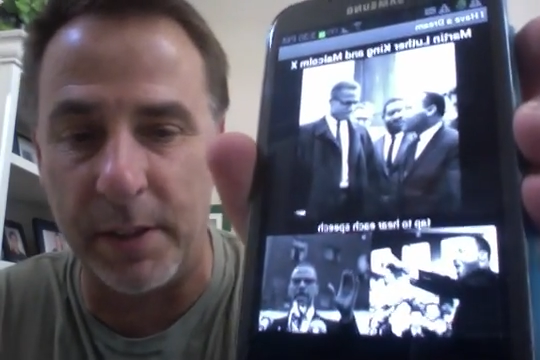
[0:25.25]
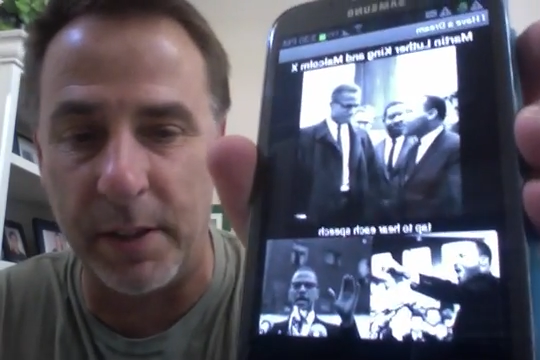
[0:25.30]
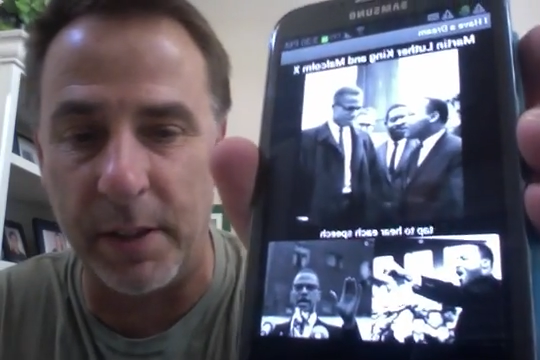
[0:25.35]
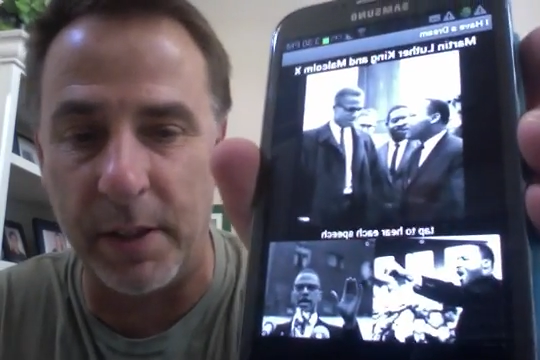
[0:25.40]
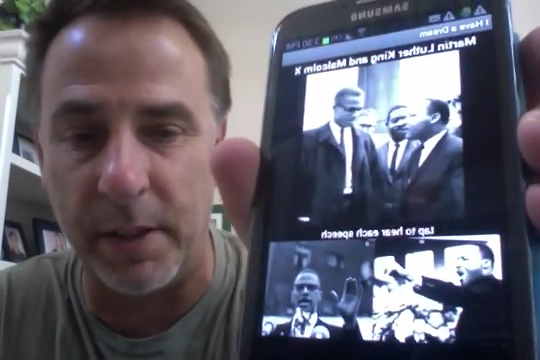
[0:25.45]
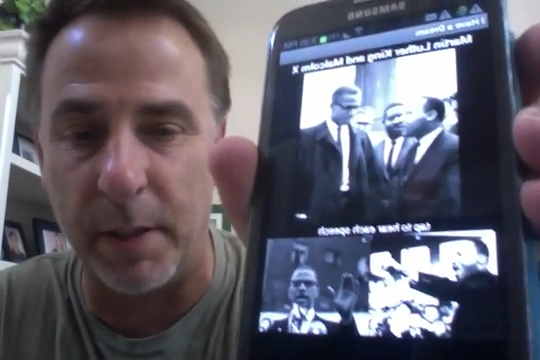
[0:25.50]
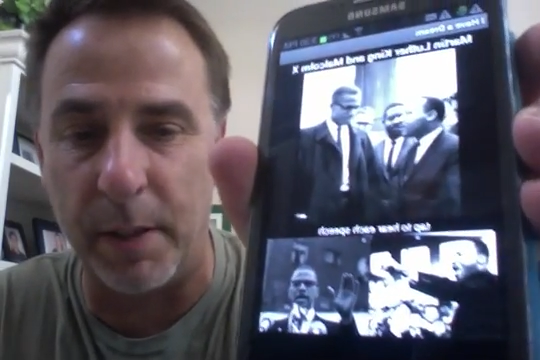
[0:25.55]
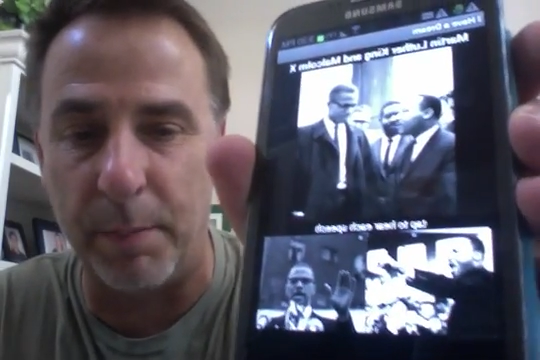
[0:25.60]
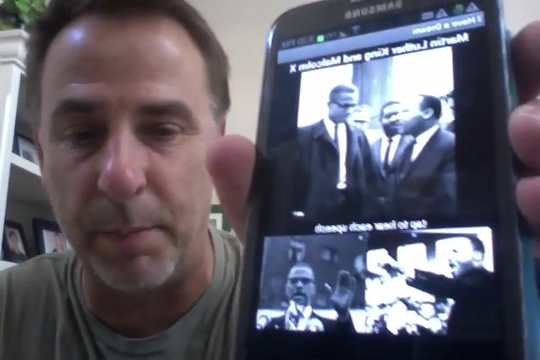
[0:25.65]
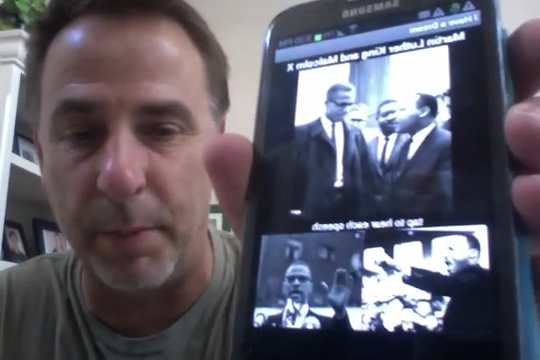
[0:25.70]
Then
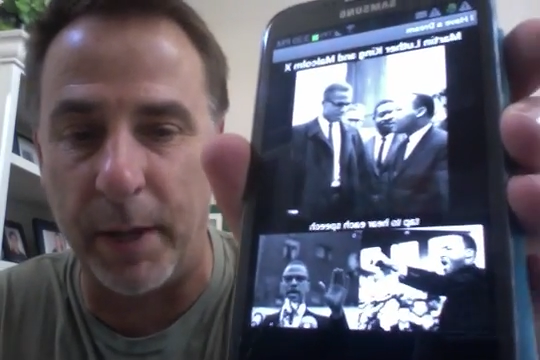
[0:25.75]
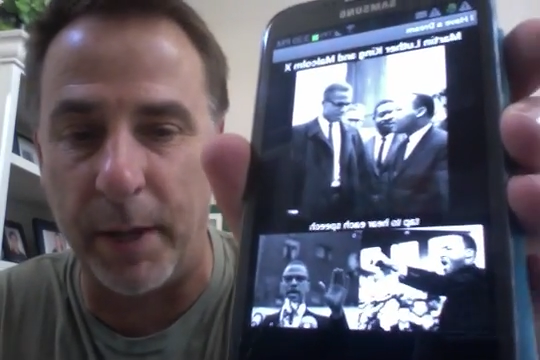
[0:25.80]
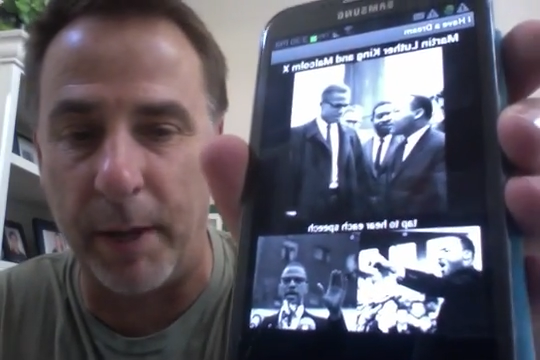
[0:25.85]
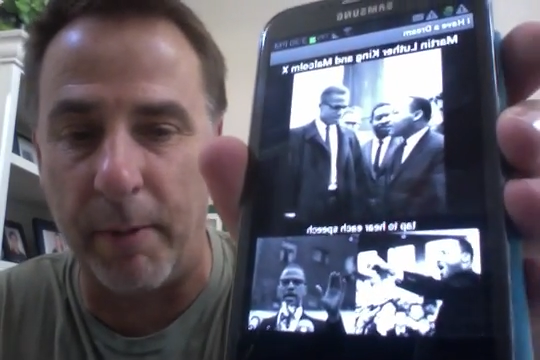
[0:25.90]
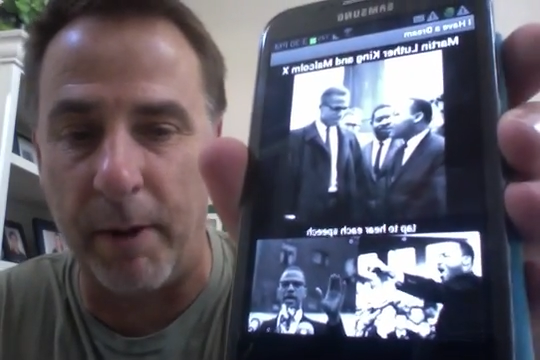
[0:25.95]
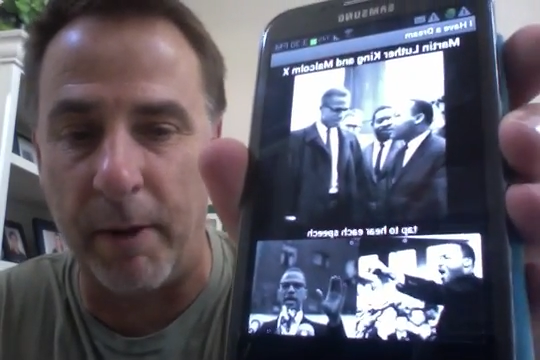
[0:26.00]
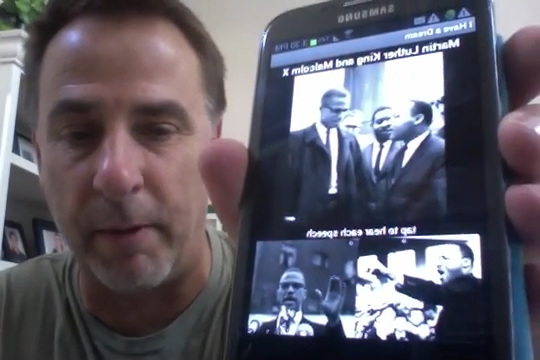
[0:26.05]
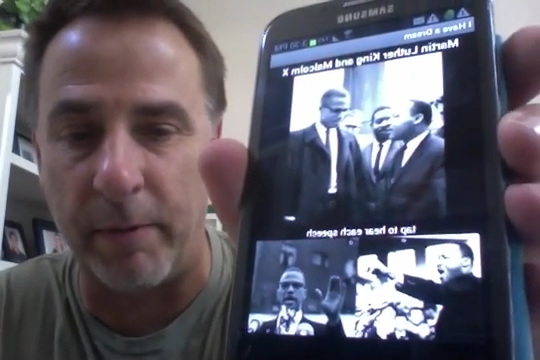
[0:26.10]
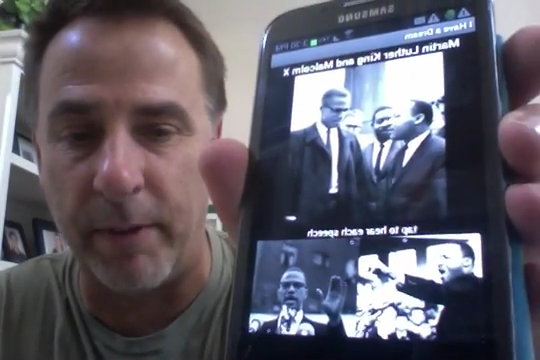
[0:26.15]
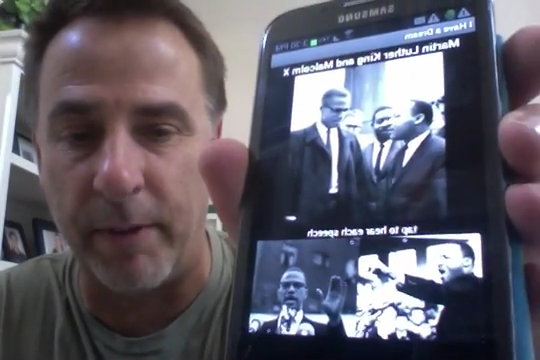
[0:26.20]
you're going to play
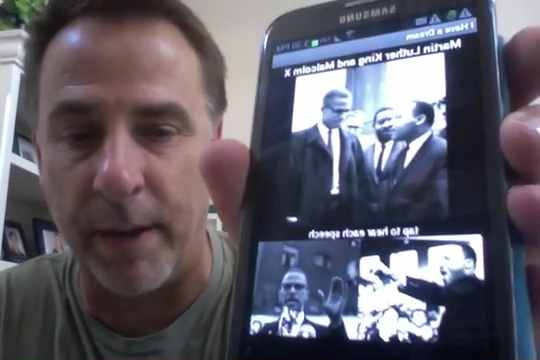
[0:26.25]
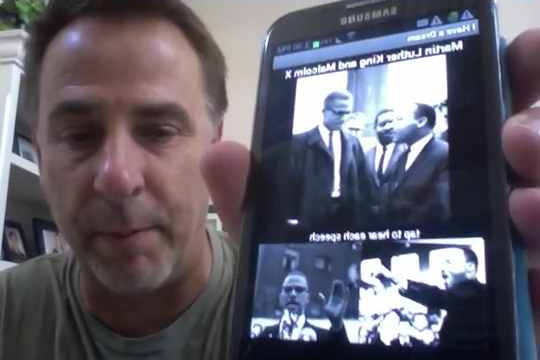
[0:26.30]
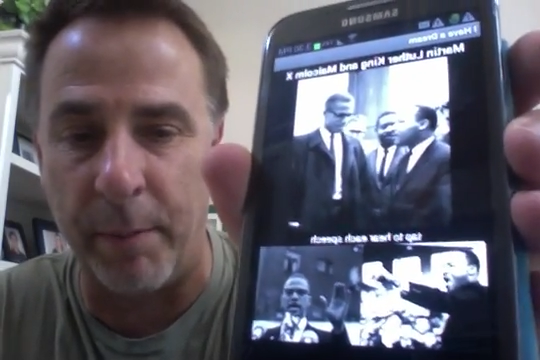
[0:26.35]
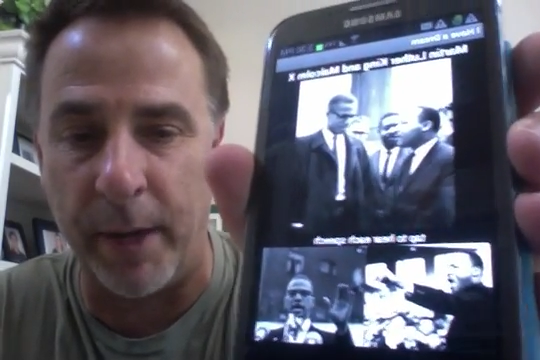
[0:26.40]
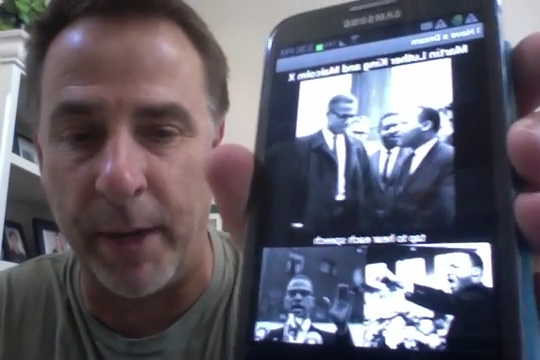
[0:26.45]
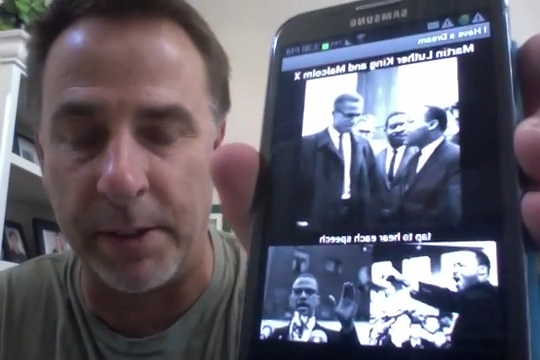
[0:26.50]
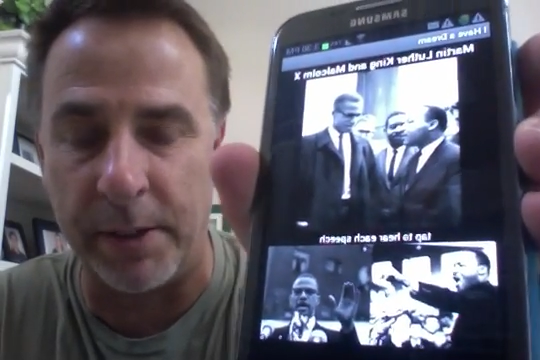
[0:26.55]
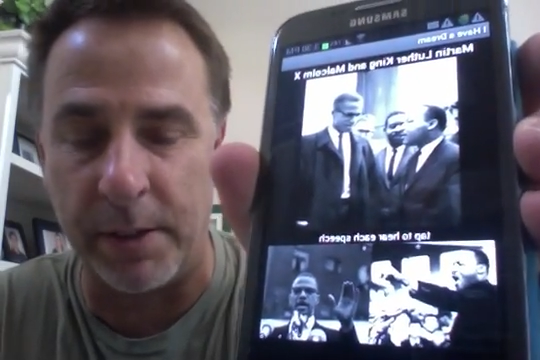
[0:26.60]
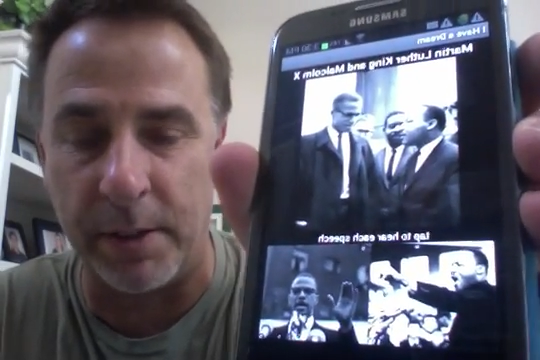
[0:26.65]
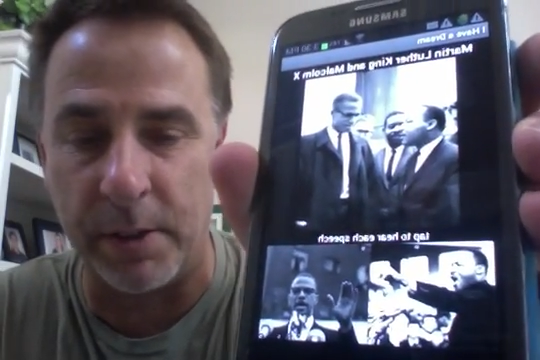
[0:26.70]
around with
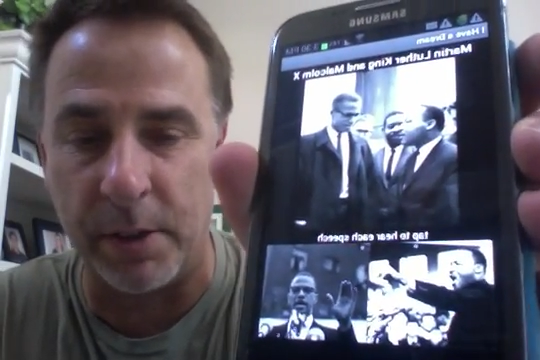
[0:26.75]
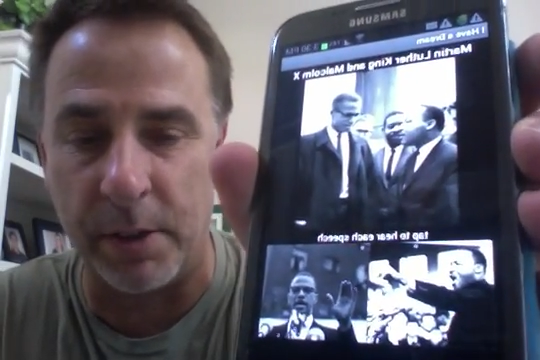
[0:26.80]
vibration.